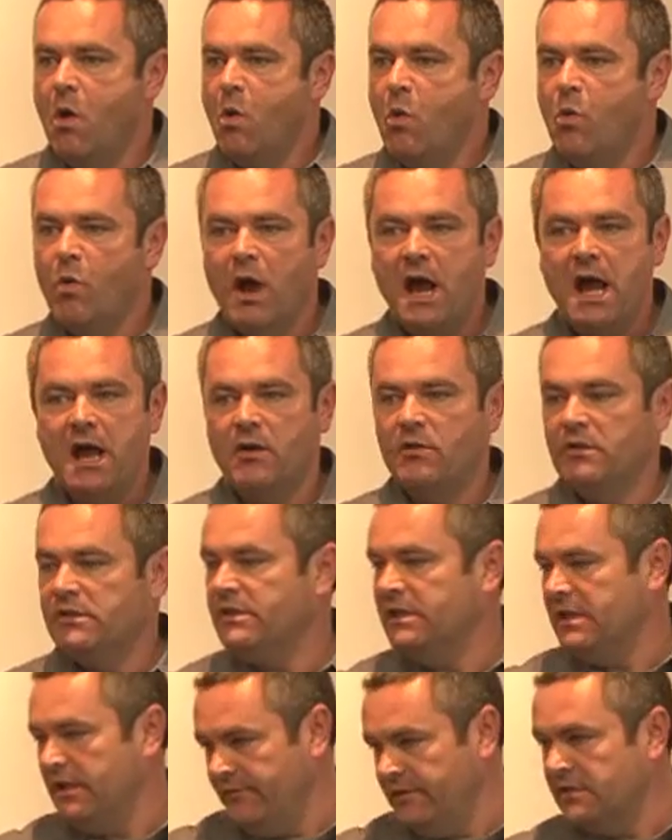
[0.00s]
Wow, you
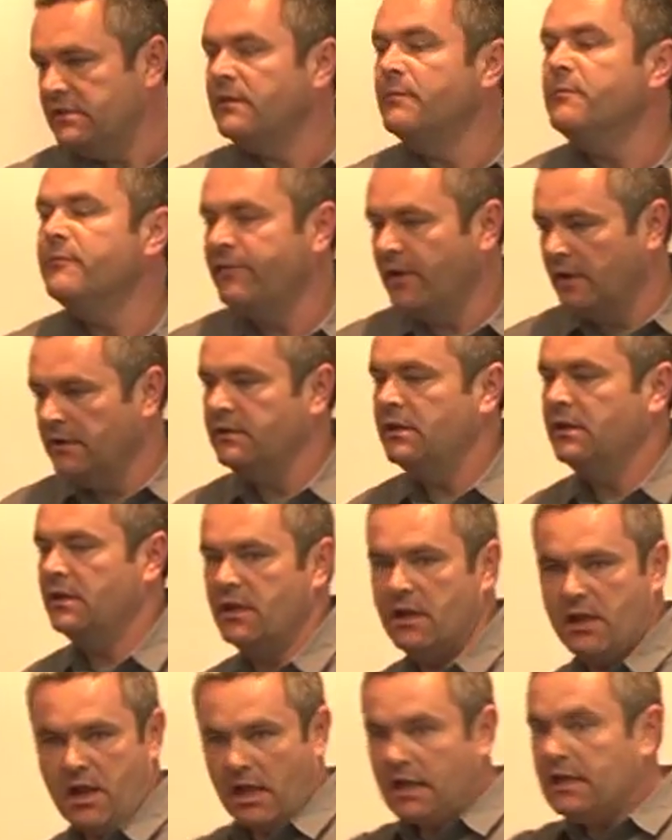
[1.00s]
should give me some funding
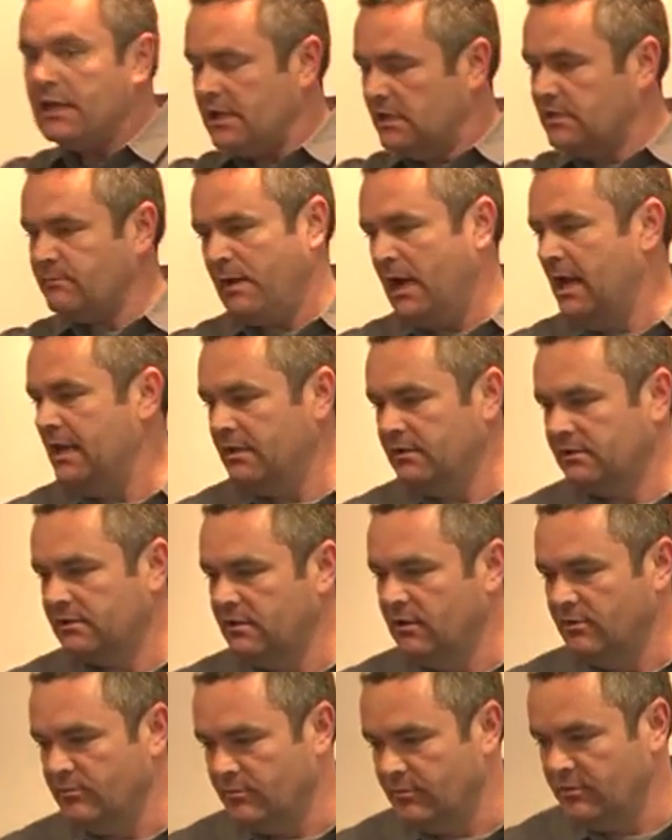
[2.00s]
and I can explain it to
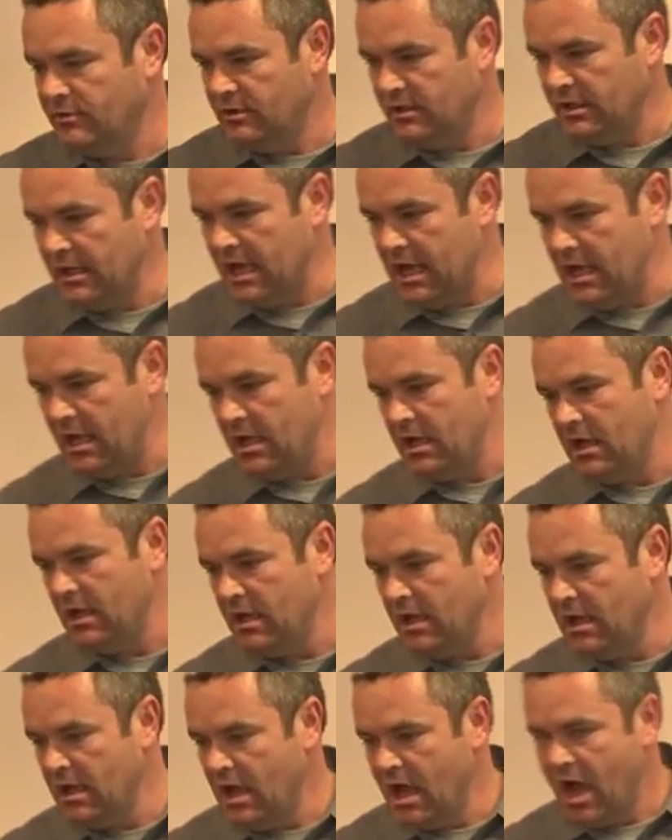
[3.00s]
them,
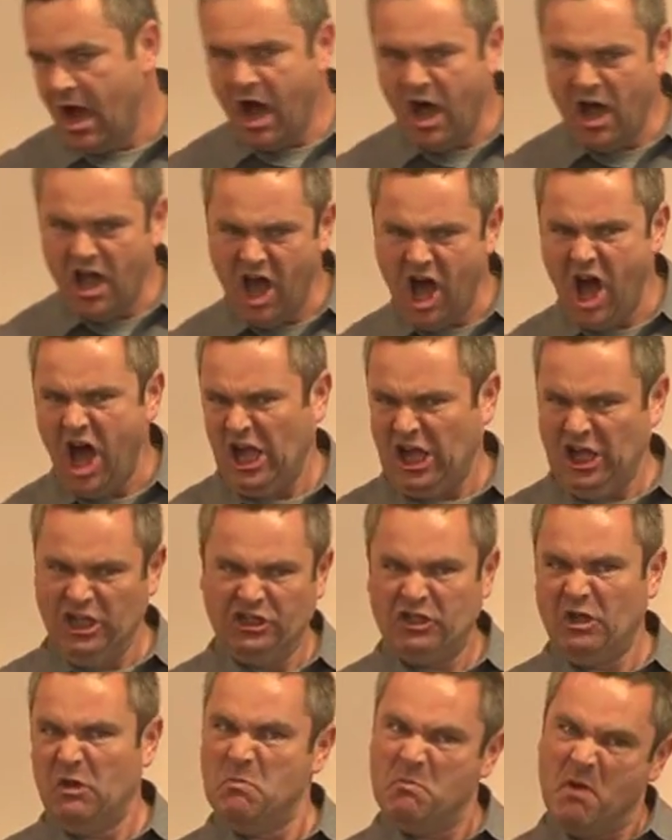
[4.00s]
yeah? I can
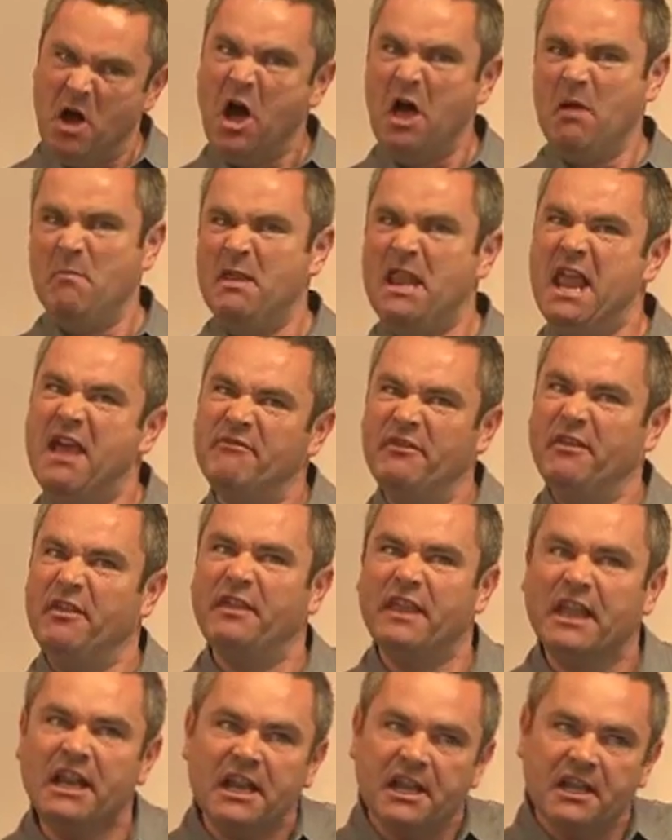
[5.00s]
do mime and
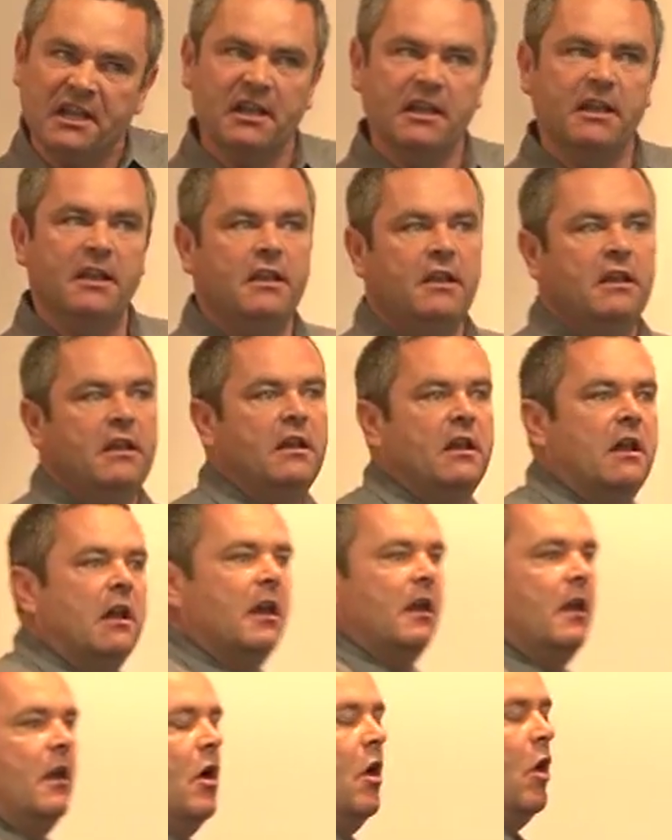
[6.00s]
everything.
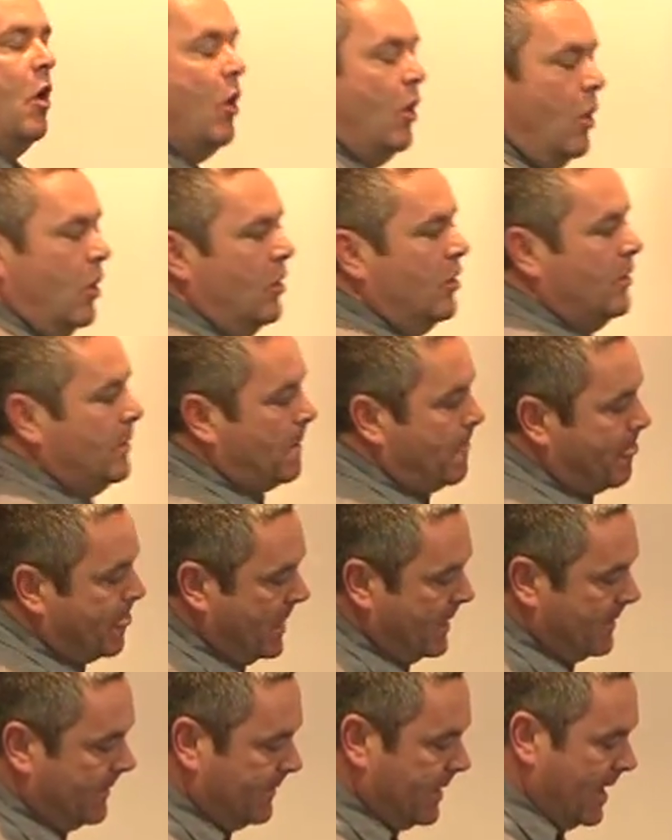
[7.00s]
Or,
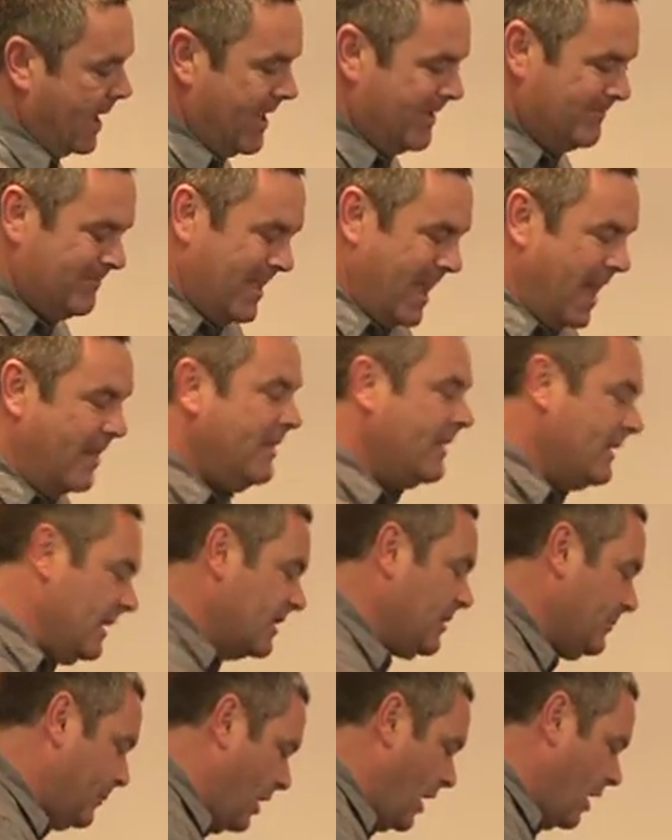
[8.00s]
the
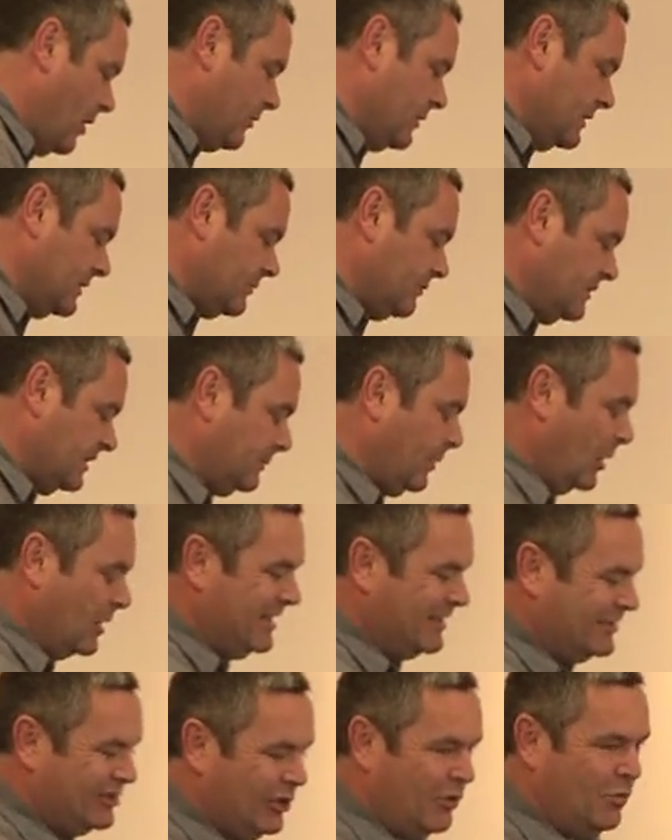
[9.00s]
other part was
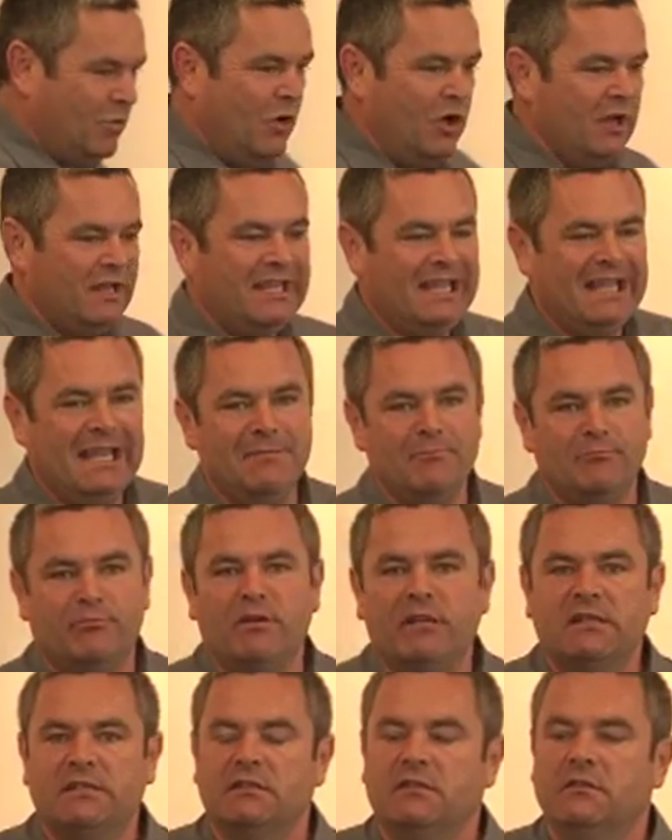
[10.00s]
responding to working in
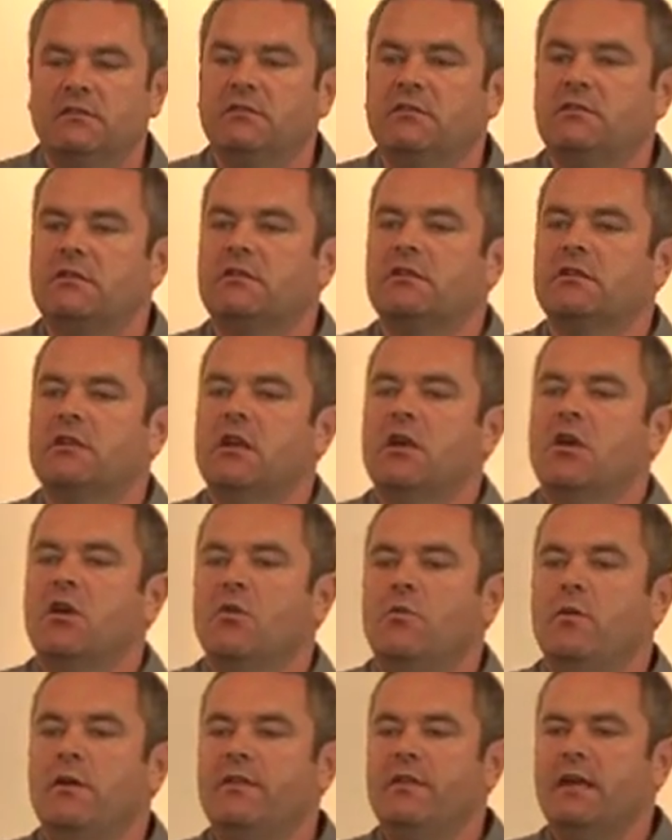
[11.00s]
prisons
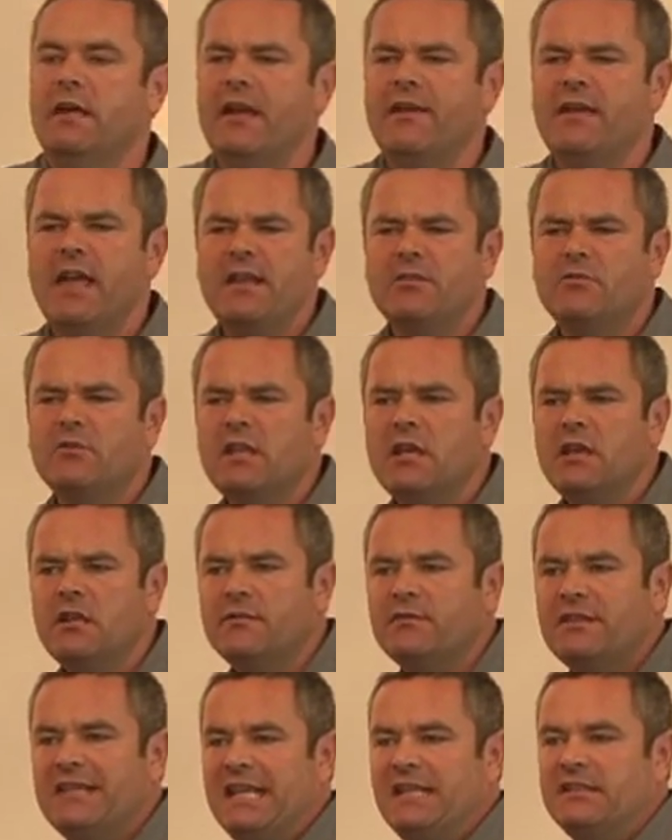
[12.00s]
with, anyone heard
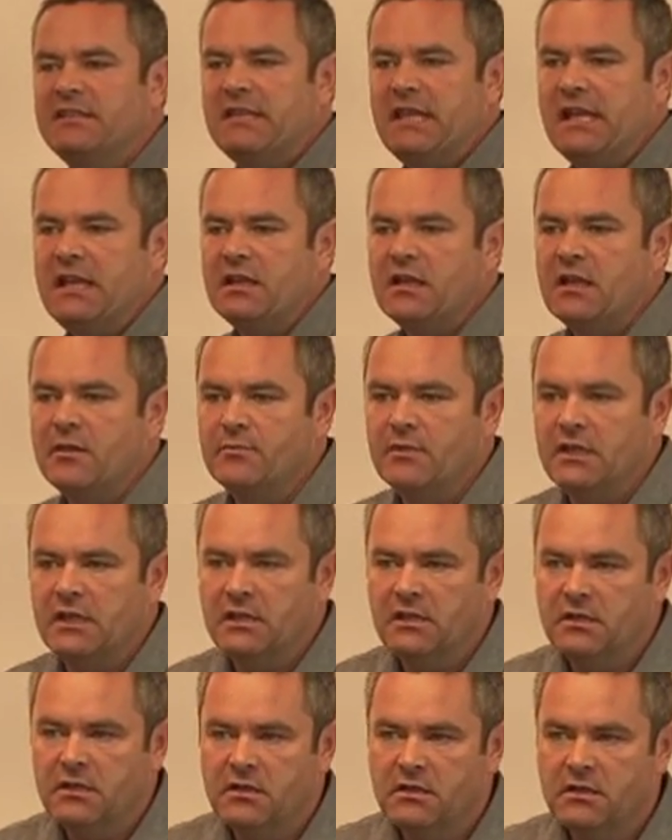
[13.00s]
of Geese Theatre Company?